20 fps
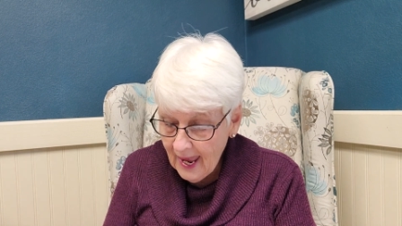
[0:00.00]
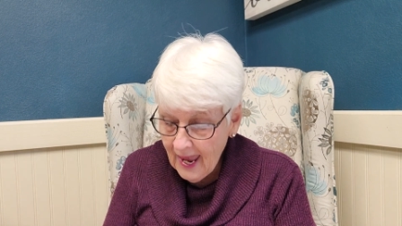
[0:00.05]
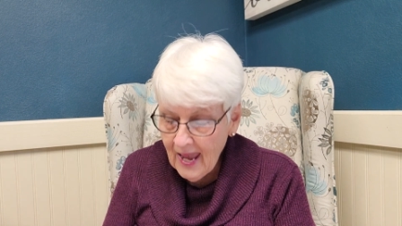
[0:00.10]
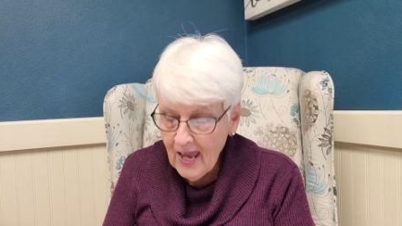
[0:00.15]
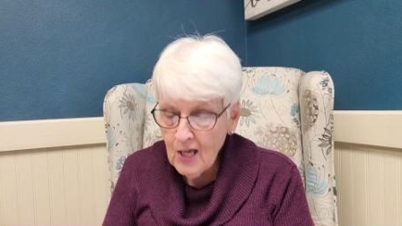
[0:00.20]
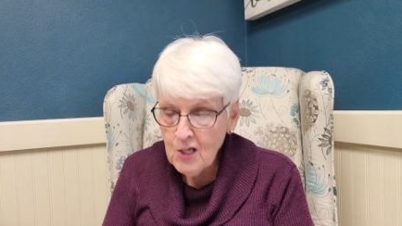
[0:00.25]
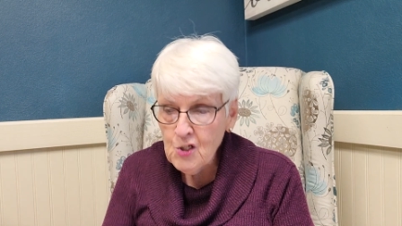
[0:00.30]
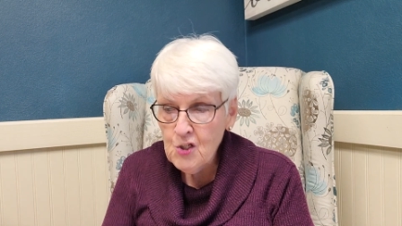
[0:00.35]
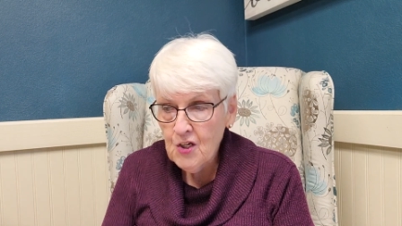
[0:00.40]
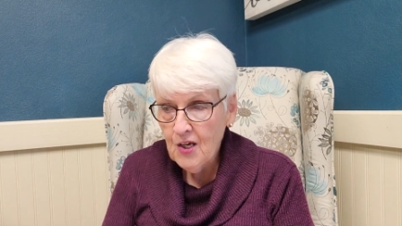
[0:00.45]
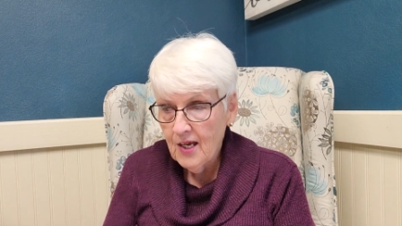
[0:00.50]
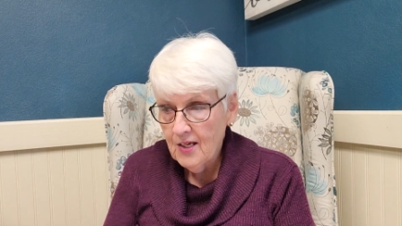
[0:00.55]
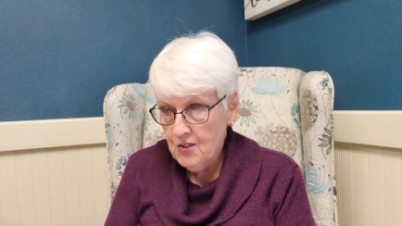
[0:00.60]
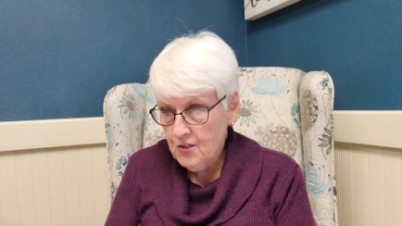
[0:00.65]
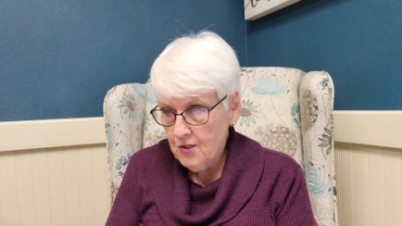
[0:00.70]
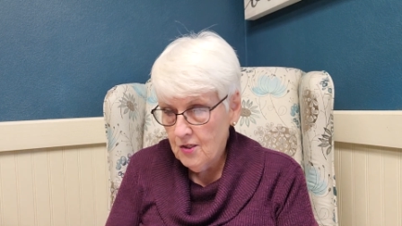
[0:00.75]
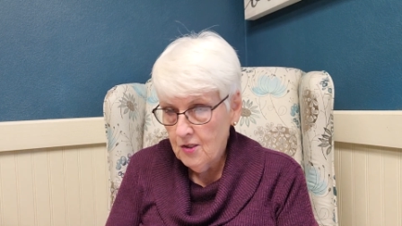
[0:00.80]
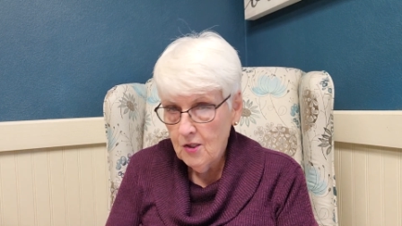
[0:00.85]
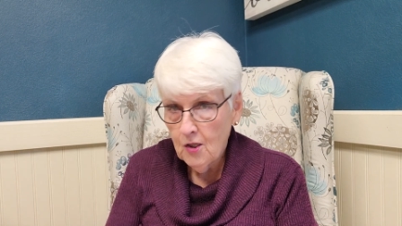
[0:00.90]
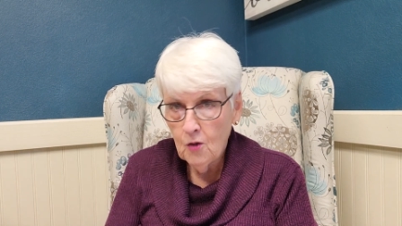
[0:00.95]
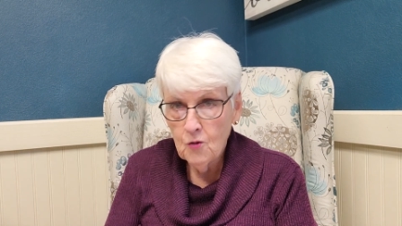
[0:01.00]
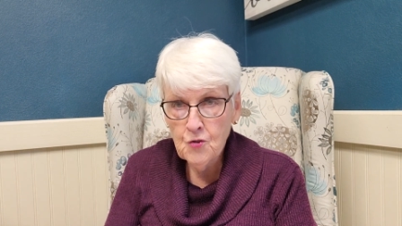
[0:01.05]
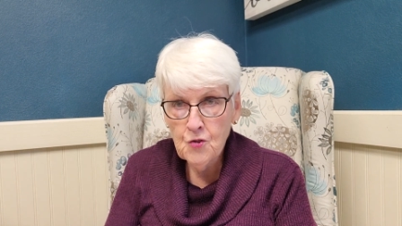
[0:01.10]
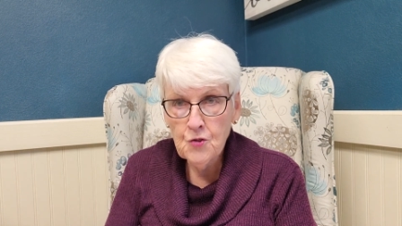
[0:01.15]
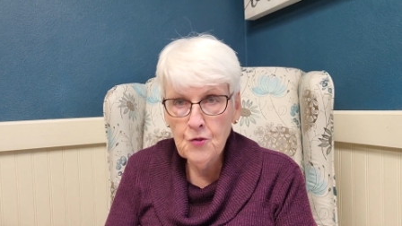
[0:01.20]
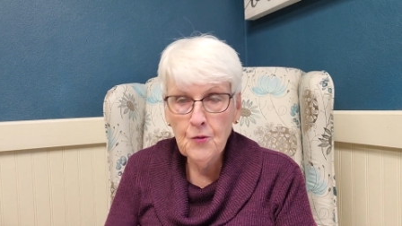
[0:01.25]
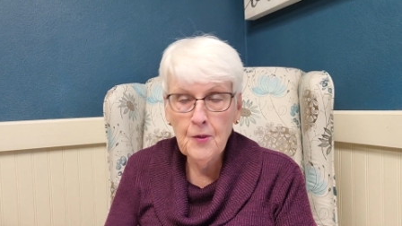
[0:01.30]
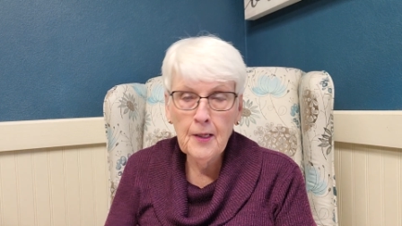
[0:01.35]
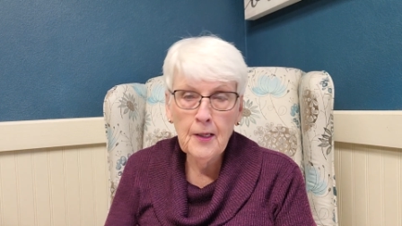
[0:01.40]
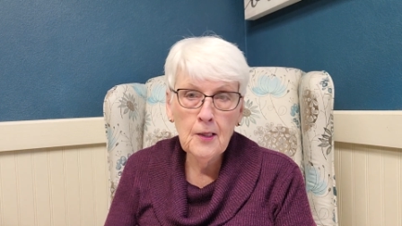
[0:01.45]
edge us
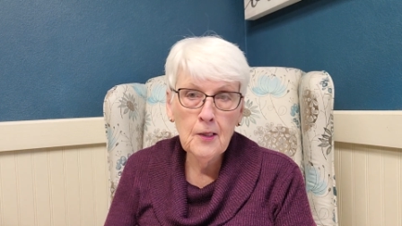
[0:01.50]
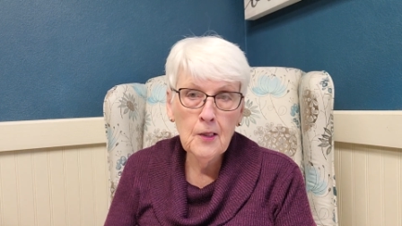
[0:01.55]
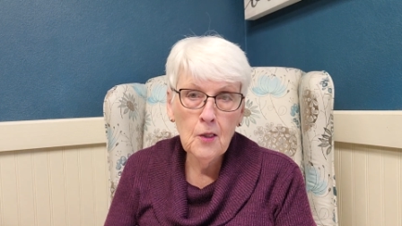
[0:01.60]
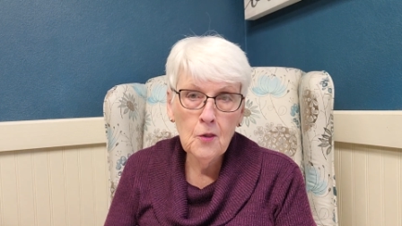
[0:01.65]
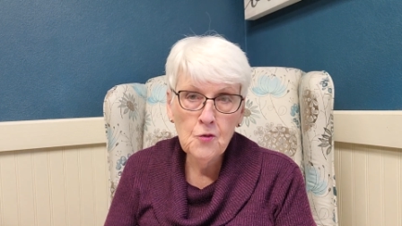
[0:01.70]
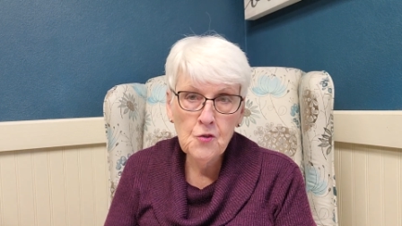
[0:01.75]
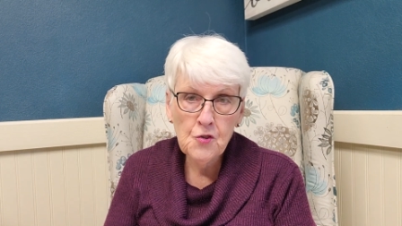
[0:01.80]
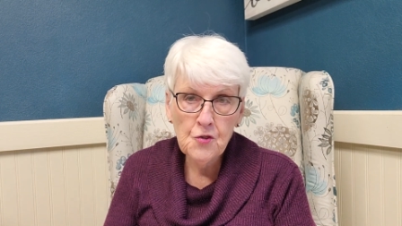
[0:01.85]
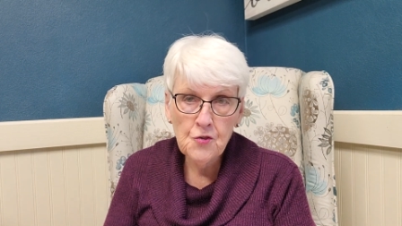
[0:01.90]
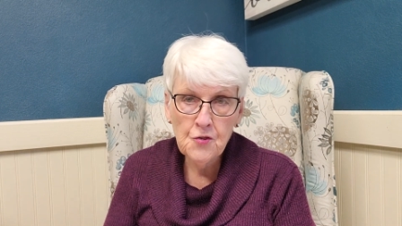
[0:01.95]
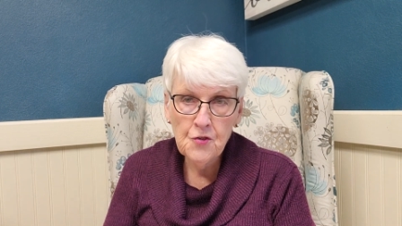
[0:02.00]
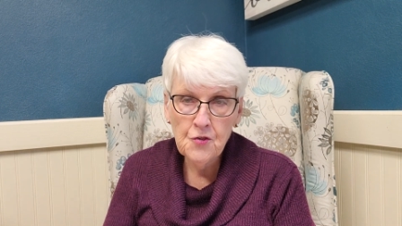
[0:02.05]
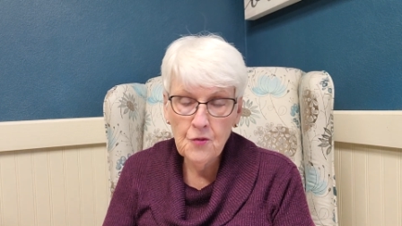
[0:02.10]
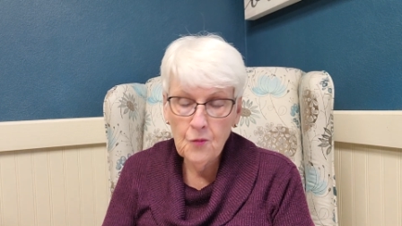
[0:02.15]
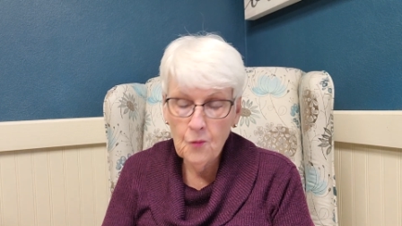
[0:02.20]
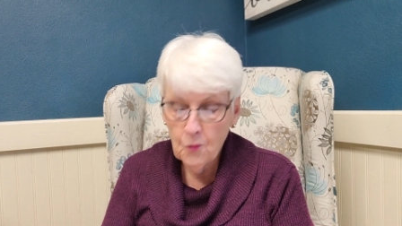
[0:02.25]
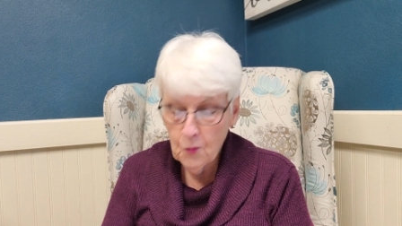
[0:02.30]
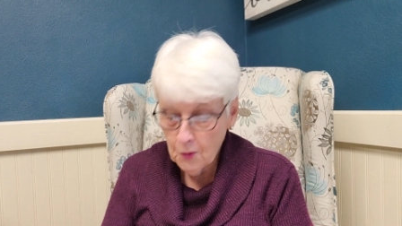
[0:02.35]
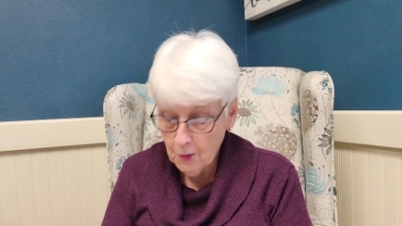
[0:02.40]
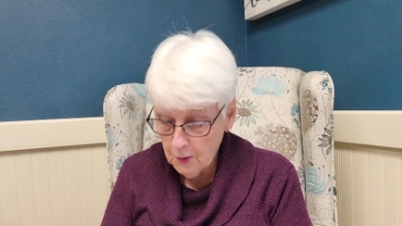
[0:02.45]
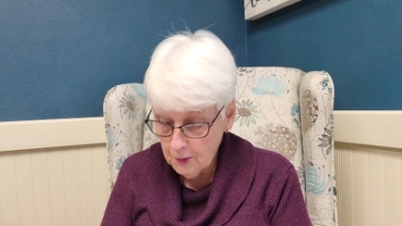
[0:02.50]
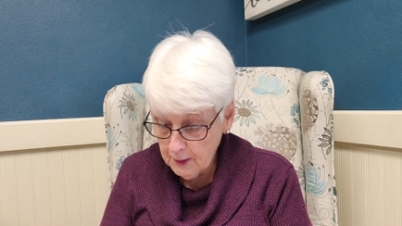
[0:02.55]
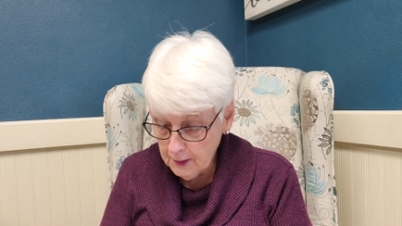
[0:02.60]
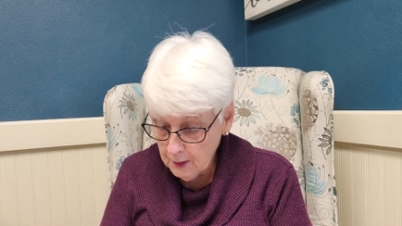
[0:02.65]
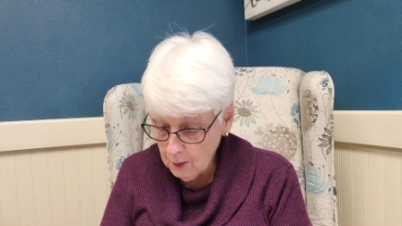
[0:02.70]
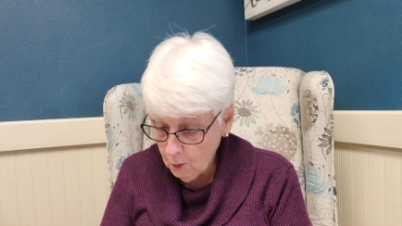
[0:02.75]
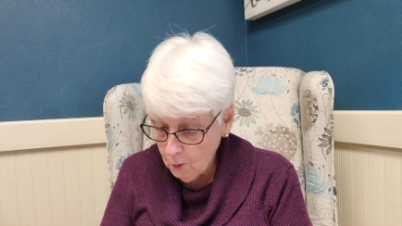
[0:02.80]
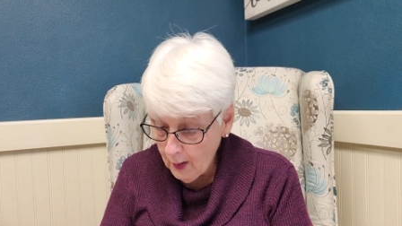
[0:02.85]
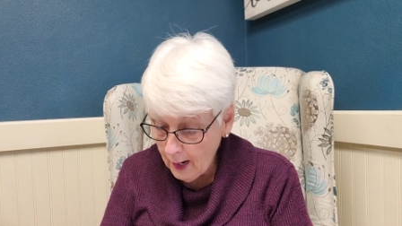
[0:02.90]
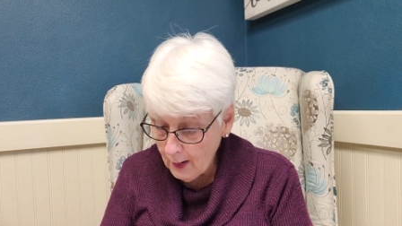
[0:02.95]
closer and closer to the world and
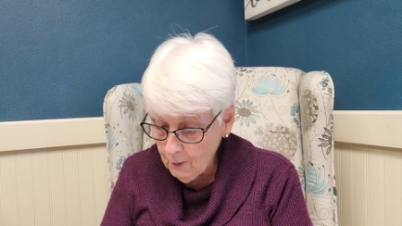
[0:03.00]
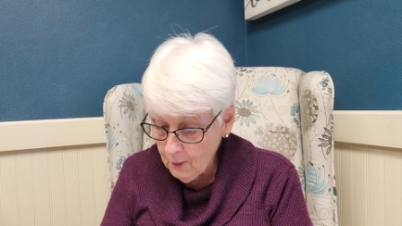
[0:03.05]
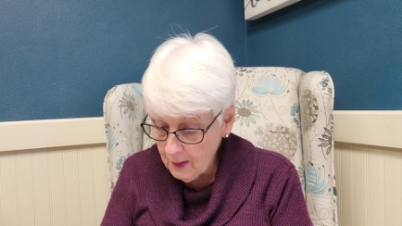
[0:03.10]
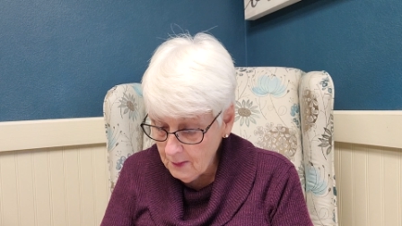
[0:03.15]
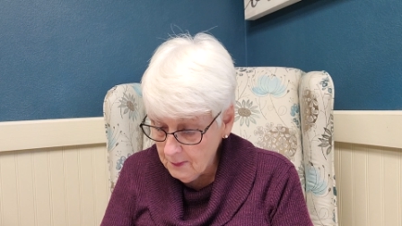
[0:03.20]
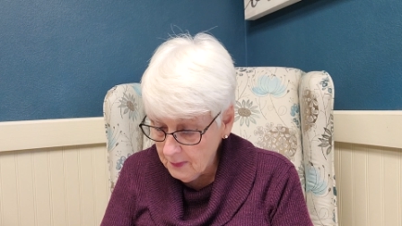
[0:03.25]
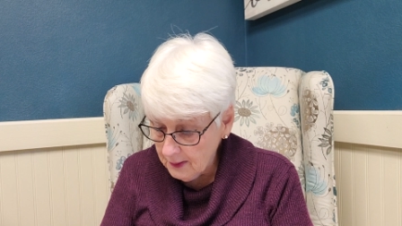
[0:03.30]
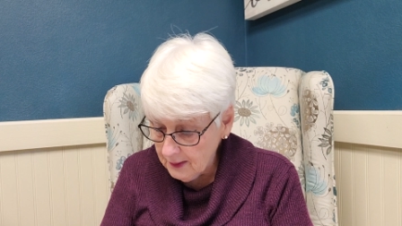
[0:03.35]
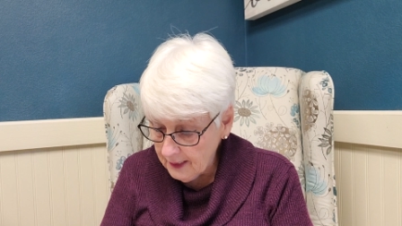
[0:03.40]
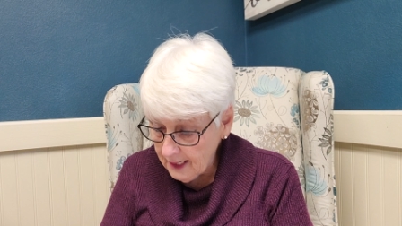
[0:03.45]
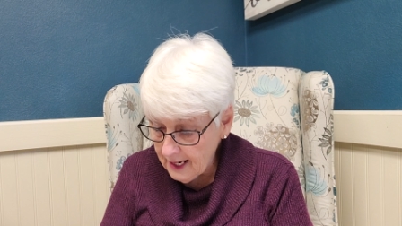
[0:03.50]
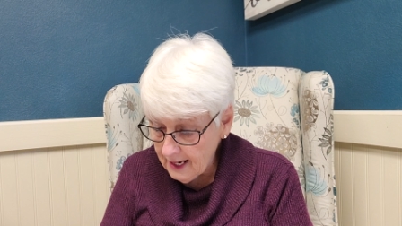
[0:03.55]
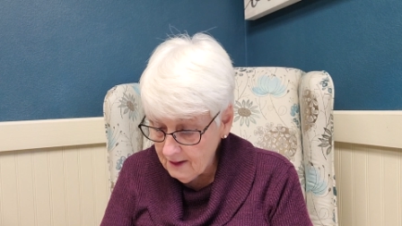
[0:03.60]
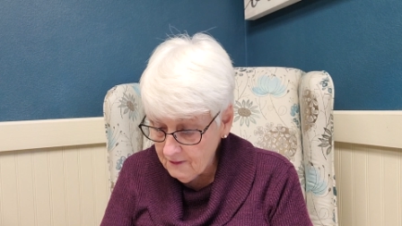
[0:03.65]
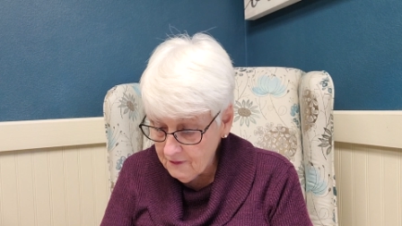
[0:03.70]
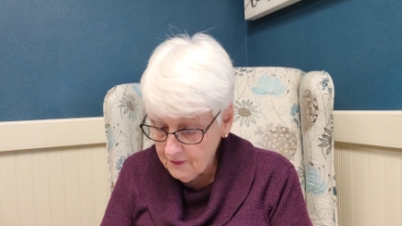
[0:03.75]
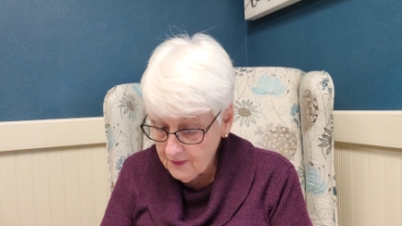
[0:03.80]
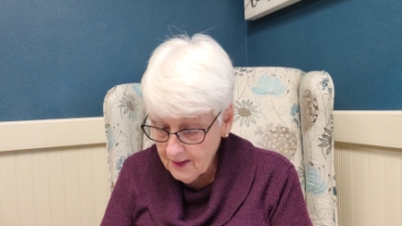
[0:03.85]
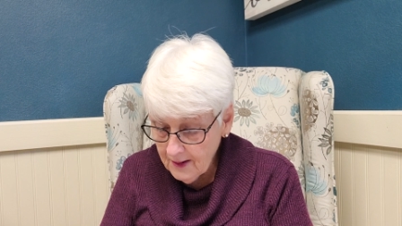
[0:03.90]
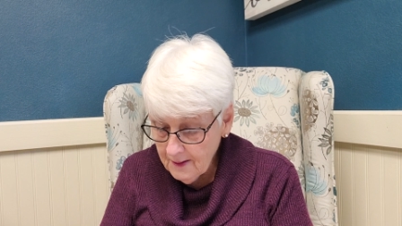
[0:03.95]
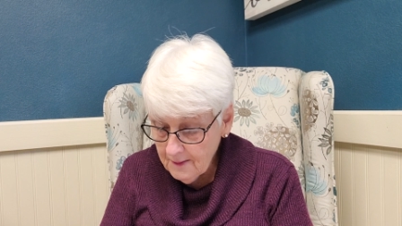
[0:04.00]
the way we believe.